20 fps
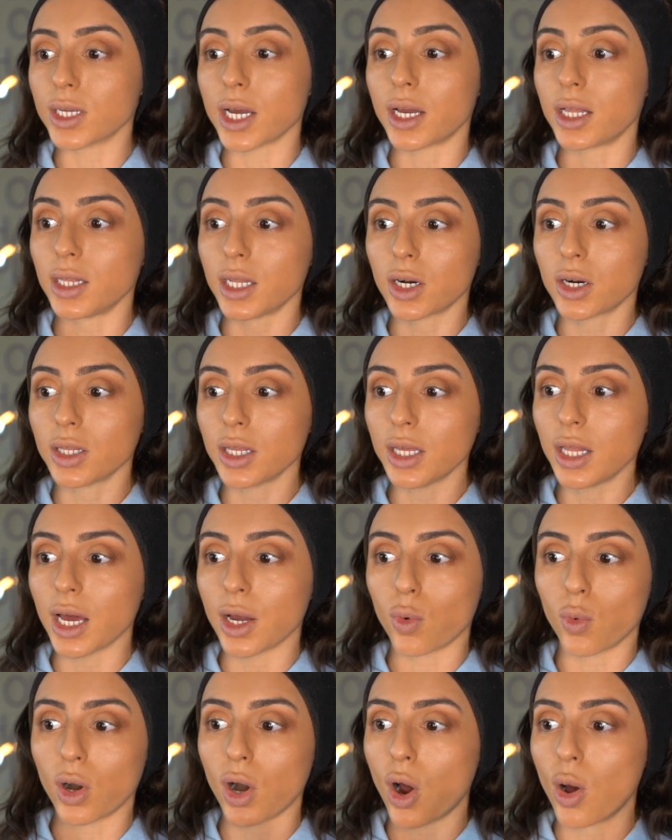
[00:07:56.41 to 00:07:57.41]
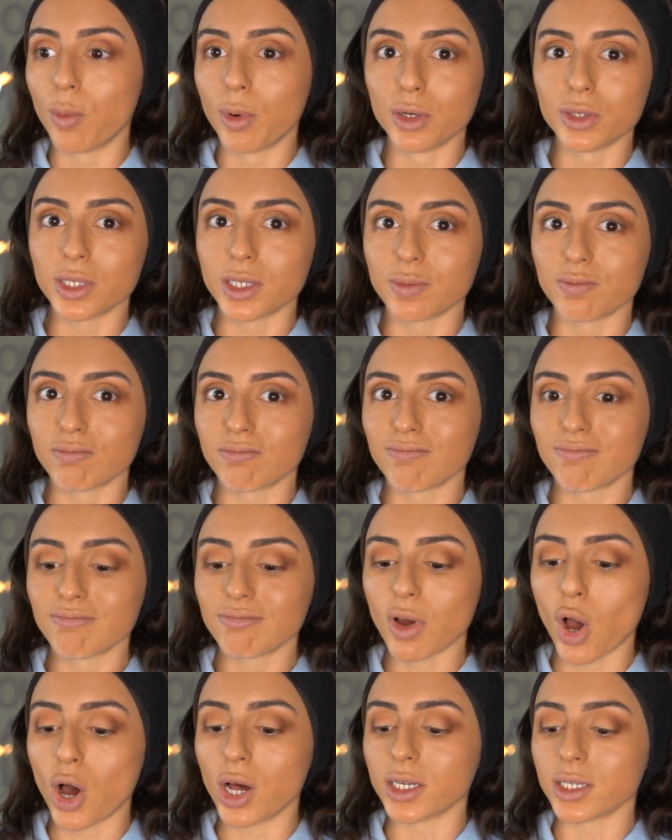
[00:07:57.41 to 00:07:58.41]
Like literally like we're almost
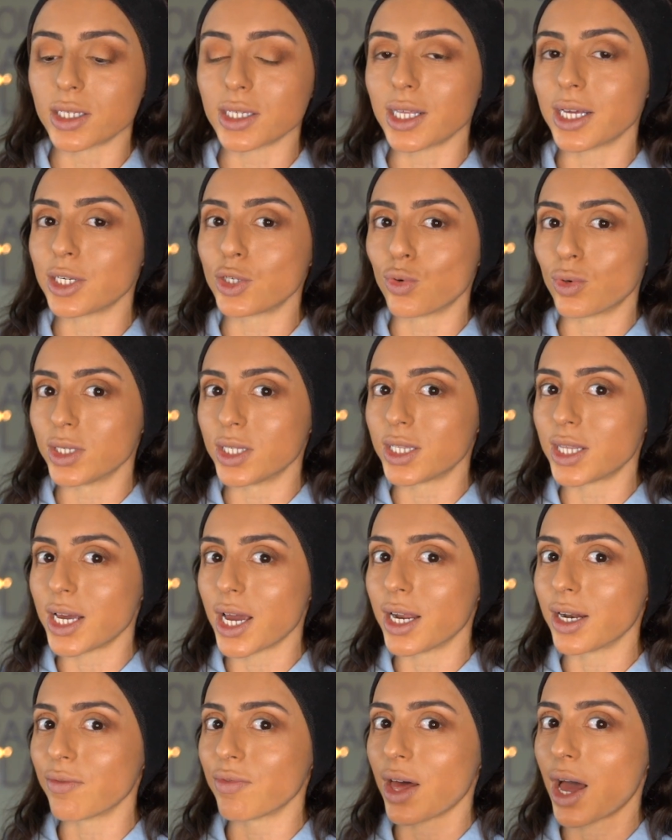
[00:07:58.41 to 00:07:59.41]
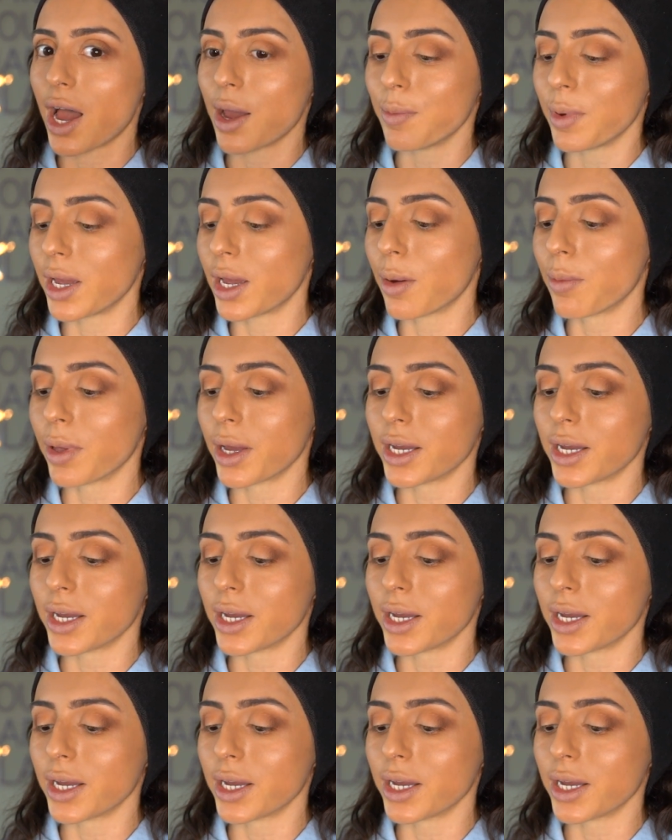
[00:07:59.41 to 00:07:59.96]
honestly like towards the end of the eye makeup.